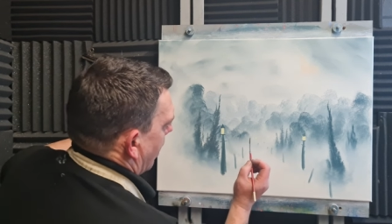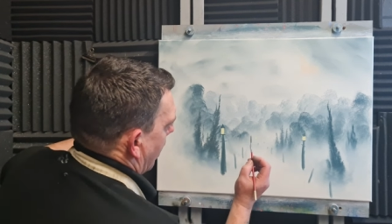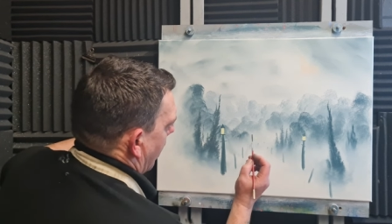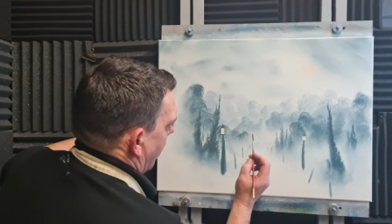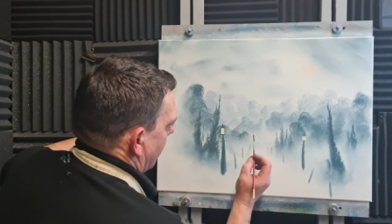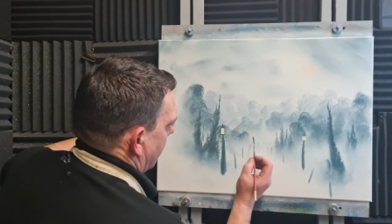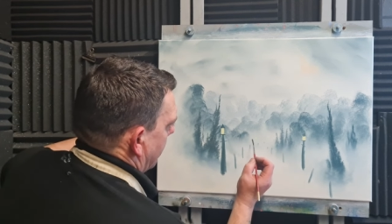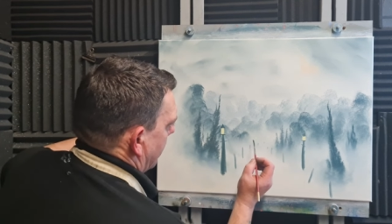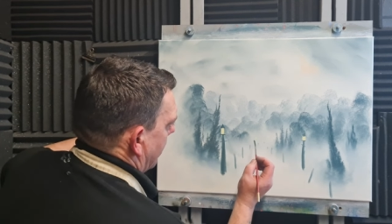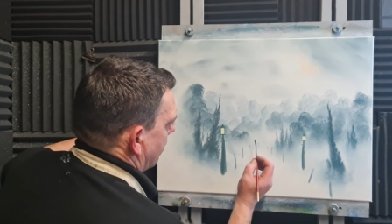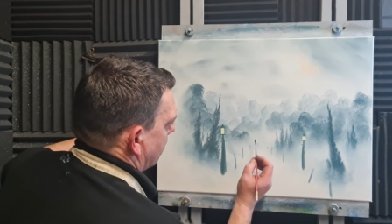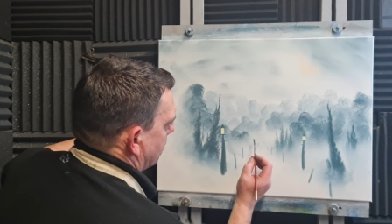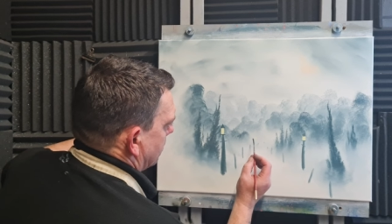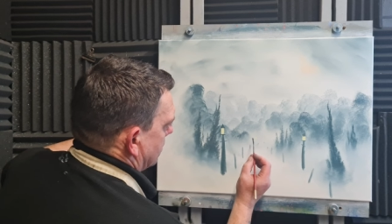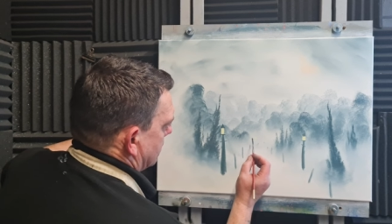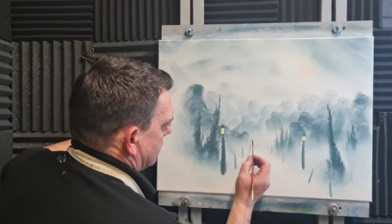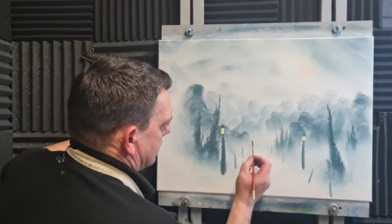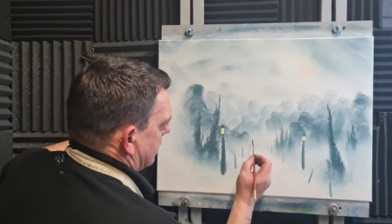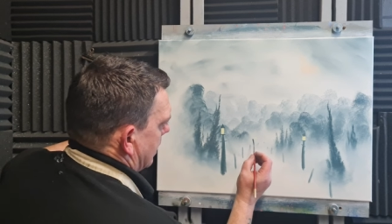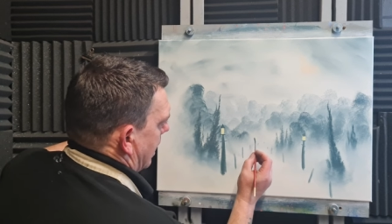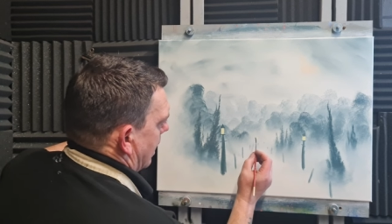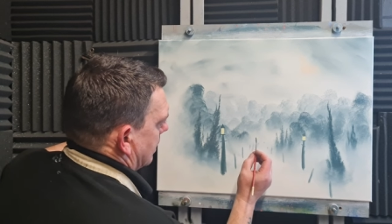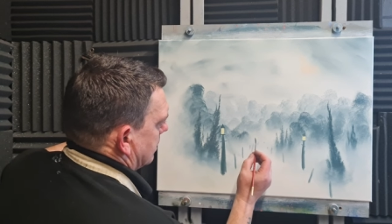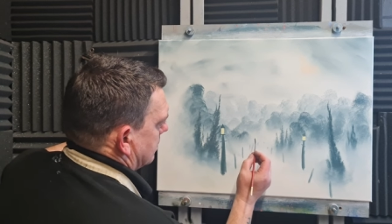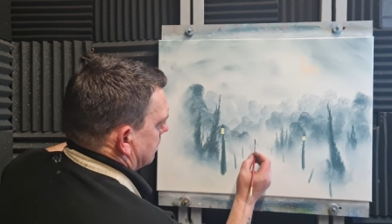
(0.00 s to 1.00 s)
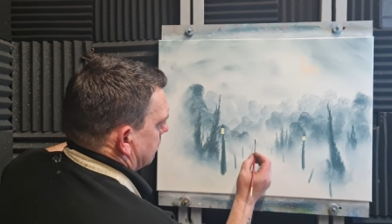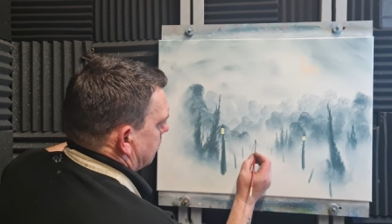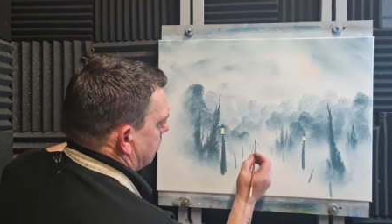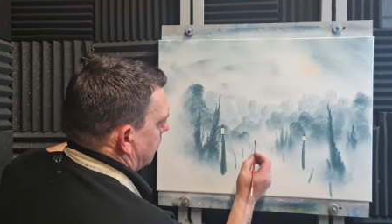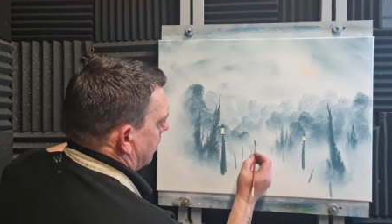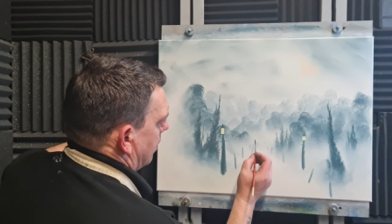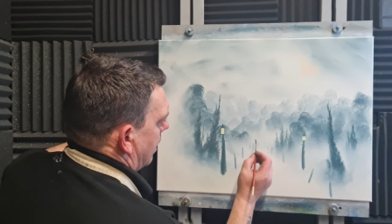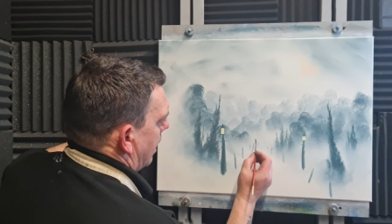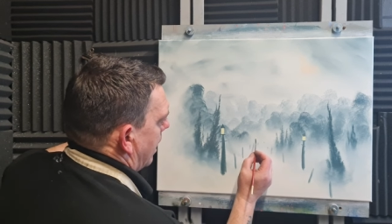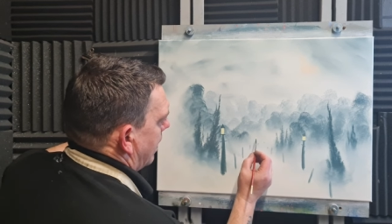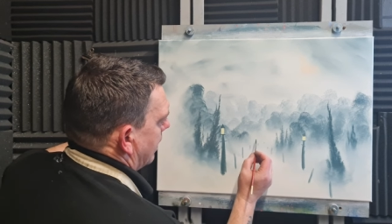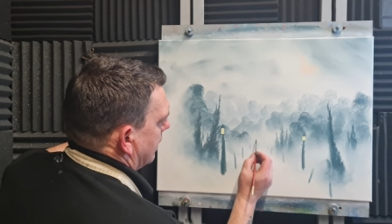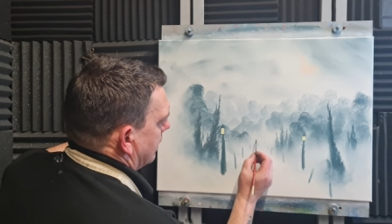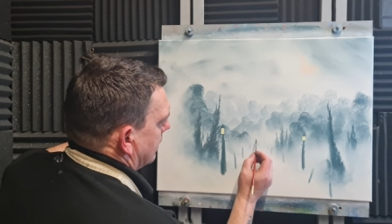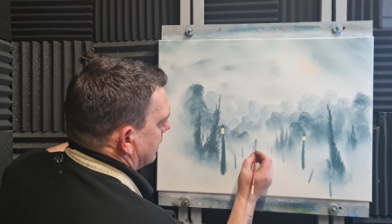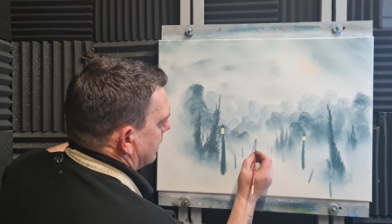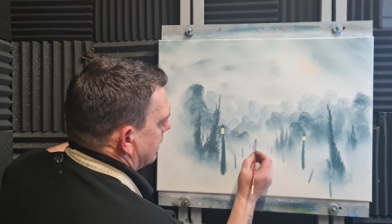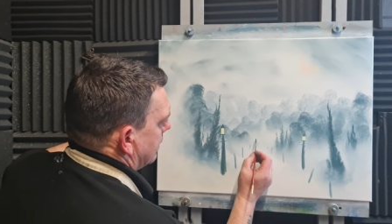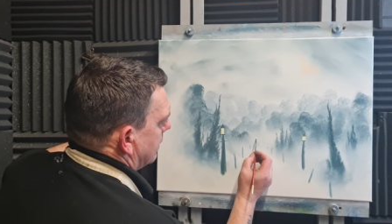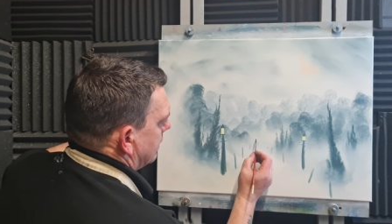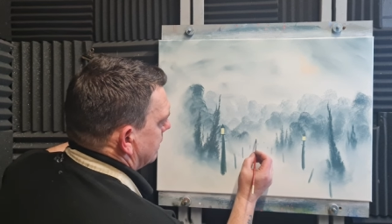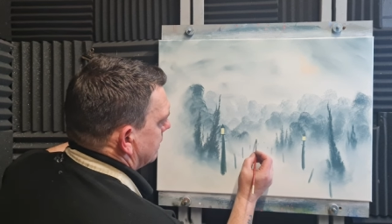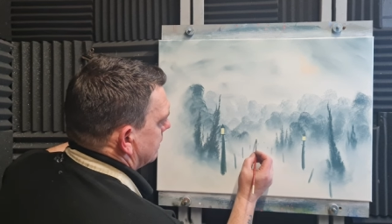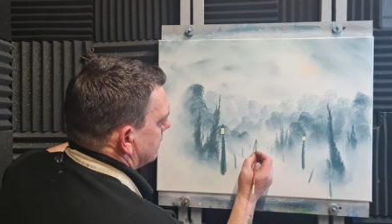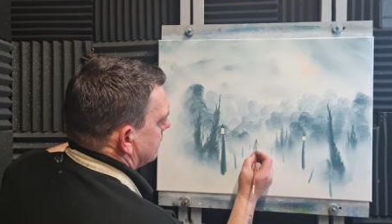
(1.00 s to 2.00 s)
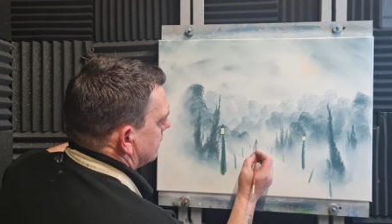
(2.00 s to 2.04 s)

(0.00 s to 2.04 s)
and then we start to blend,